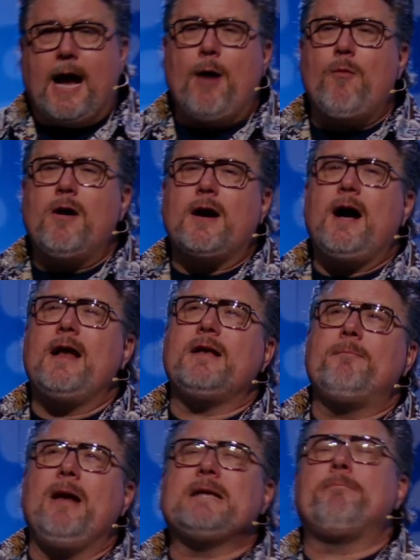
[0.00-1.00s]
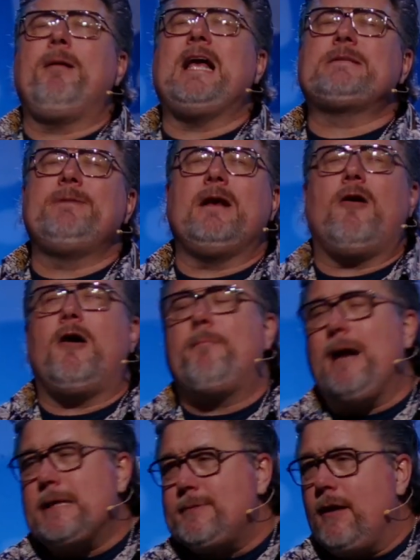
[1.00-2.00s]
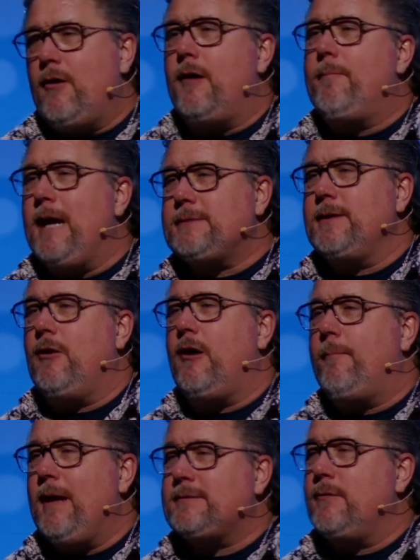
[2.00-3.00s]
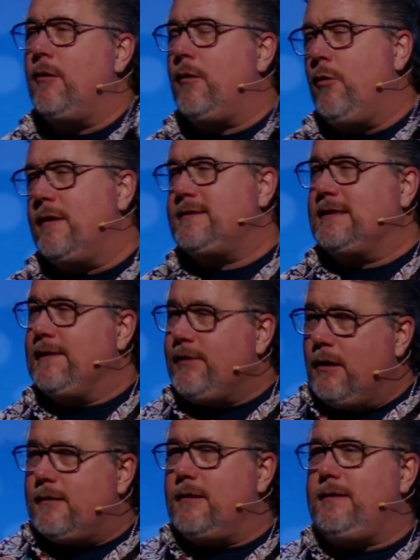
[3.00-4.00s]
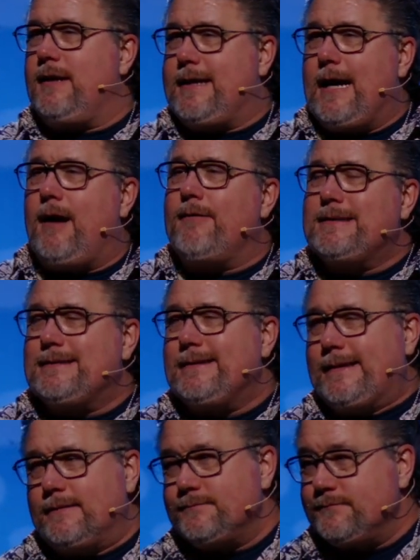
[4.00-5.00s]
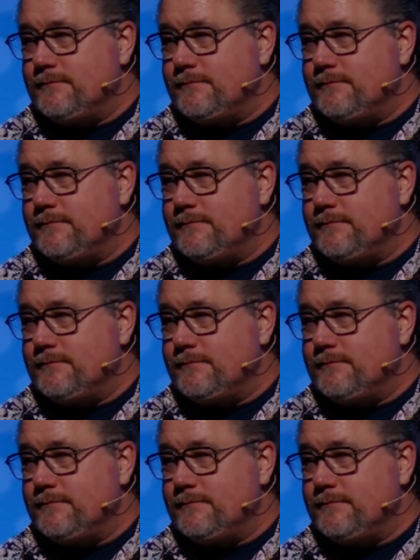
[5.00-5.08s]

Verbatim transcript: I want God to bless me, Lord, bless me, Lord, bless me, Lord, bless me, Lord. The Lord says, have you looked at the account recently?